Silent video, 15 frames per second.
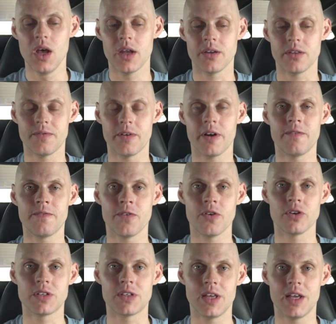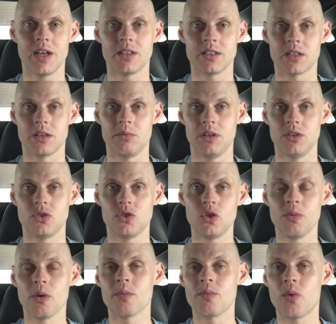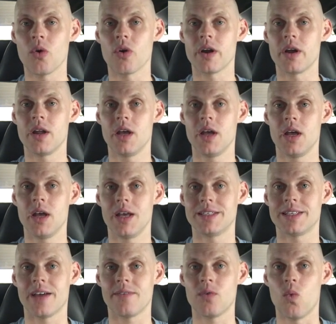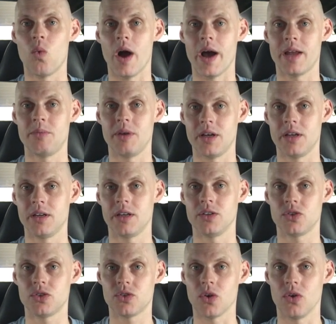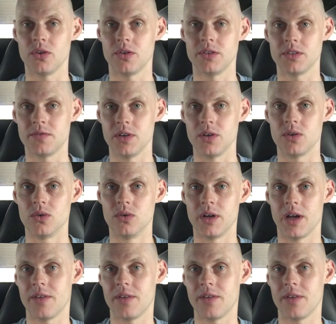Now the very first thing that's going to be super important is that I have a wideband installed on this vehicle.